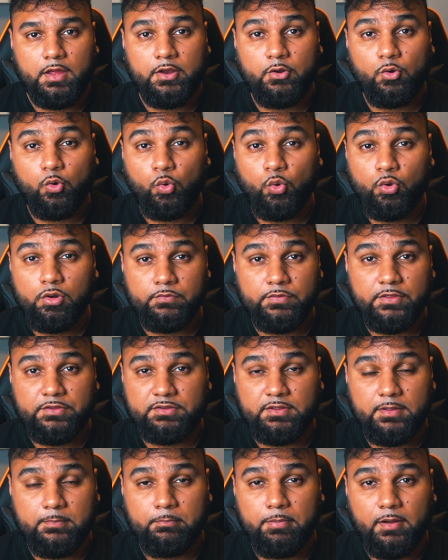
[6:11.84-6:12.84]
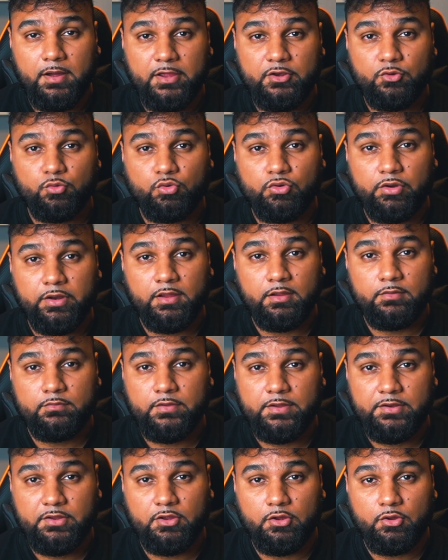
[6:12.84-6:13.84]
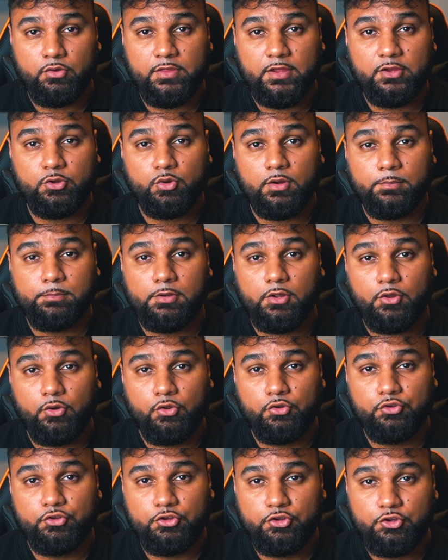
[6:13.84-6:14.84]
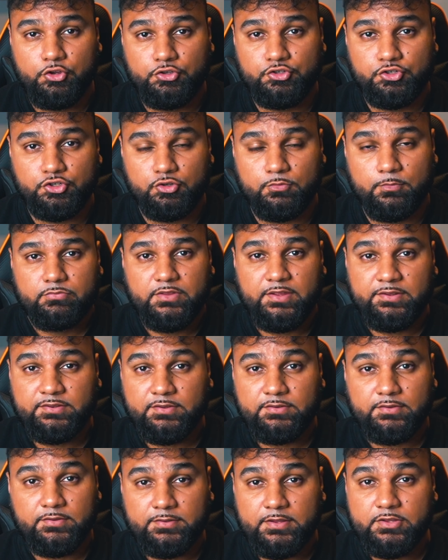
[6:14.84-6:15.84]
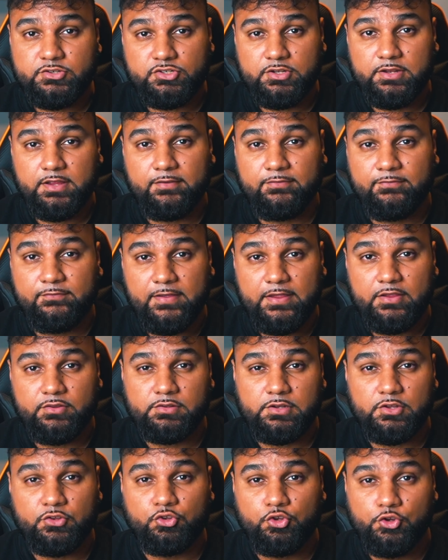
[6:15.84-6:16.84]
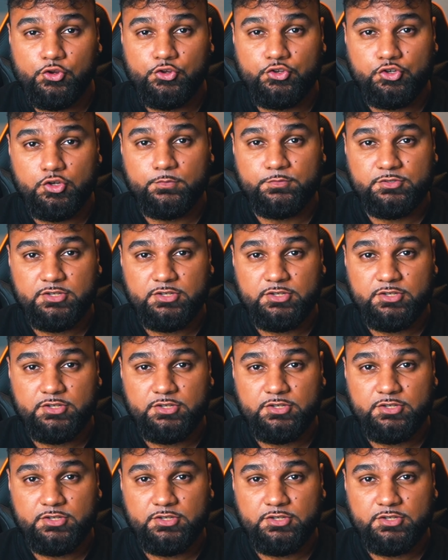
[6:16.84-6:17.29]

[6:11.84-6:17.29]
And all of this combined will create a video that you upload onto YouTube. This is essentially a faceless YouTube